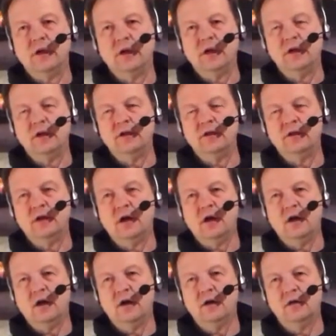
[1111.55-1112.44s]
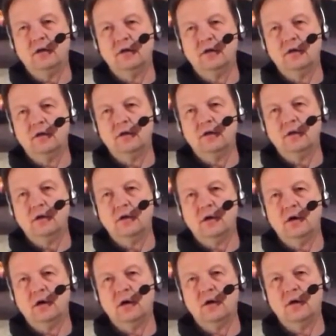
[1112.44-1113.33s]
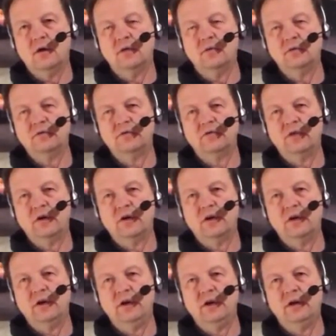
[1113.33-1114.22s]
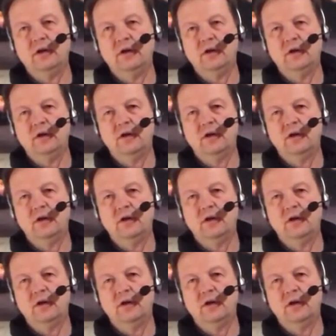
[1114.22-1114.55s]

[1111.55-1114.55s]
and I was very,